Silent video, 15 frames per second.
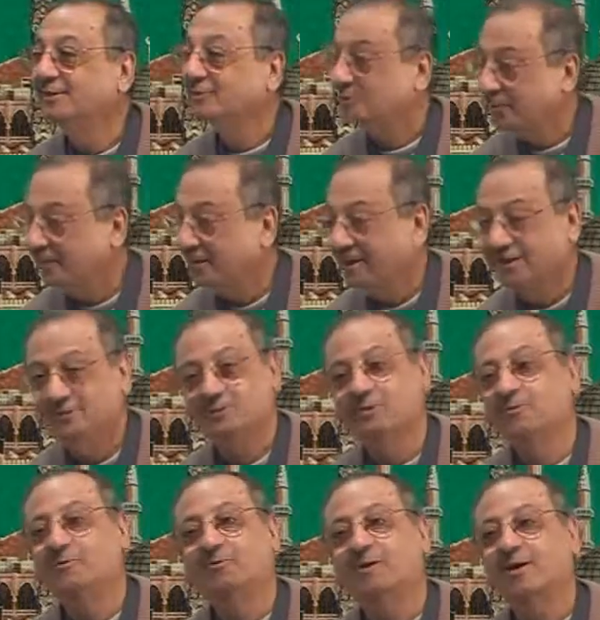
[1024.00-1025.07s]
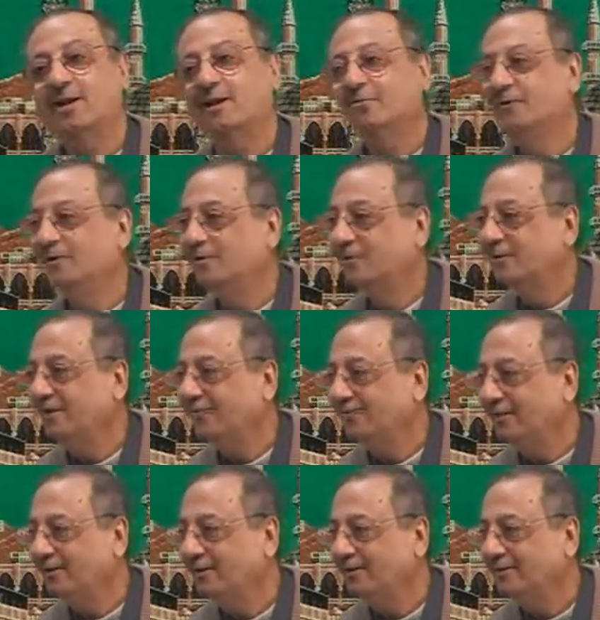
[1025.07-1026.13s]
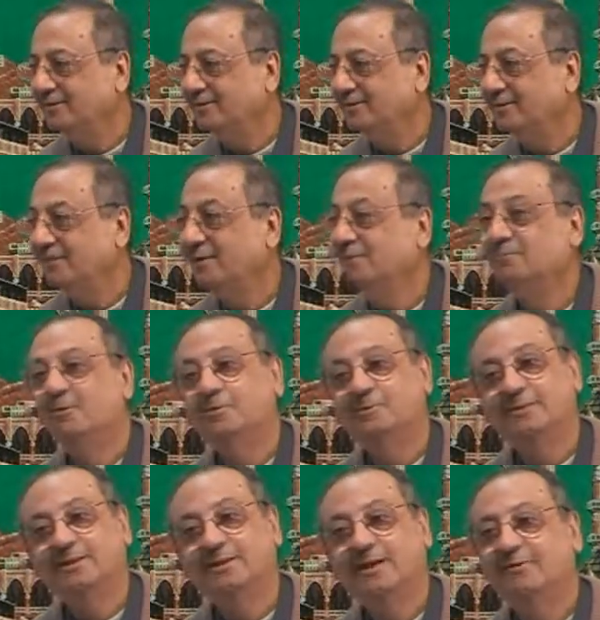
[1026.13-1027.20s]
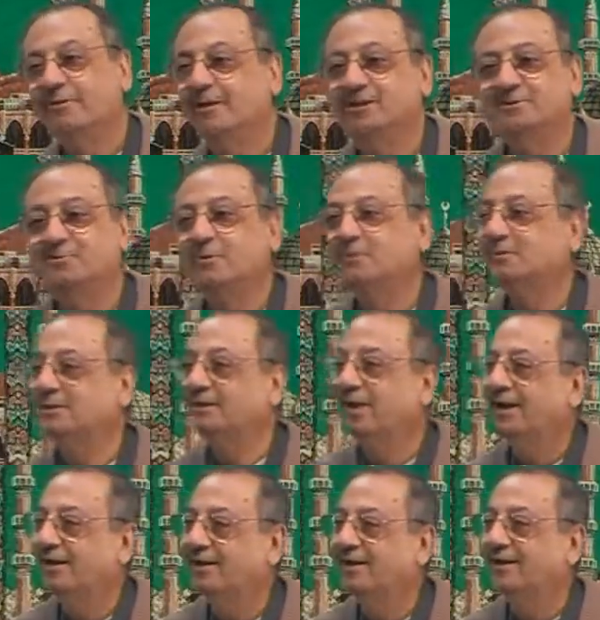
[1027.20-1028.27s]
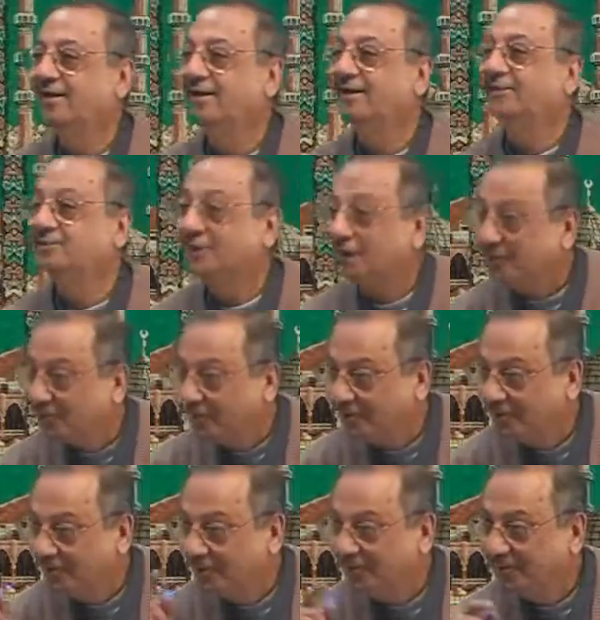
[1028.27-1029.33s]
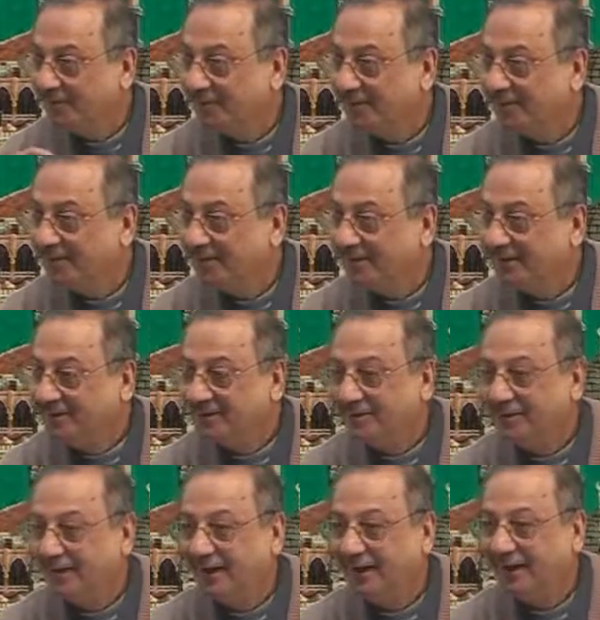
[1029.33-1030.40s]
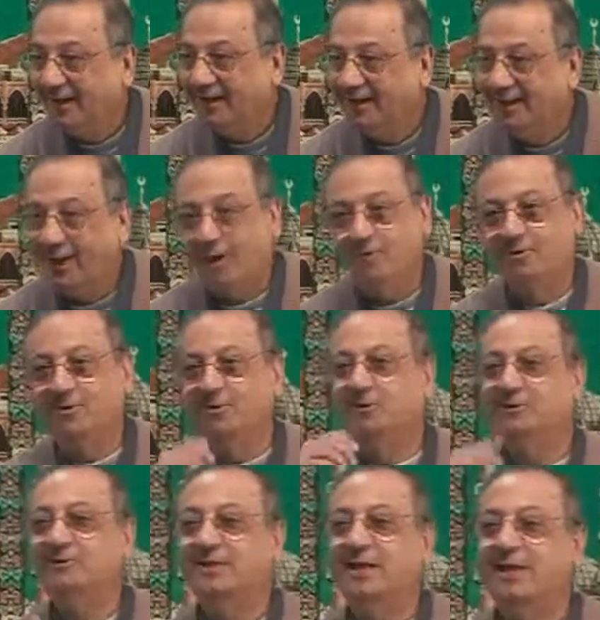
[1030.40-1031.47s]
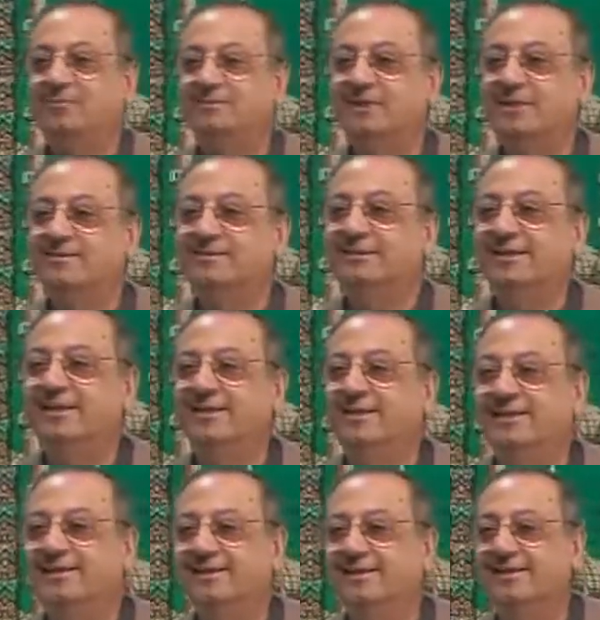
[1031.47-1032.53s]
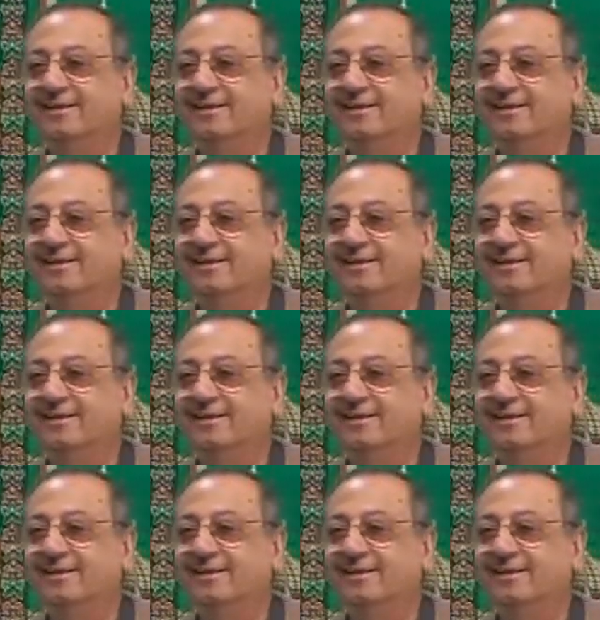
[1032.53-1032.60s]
Jumla. So what are we looking for? Mubtada. Where is Mubtada? Jaddu. How will you describe Jaddi?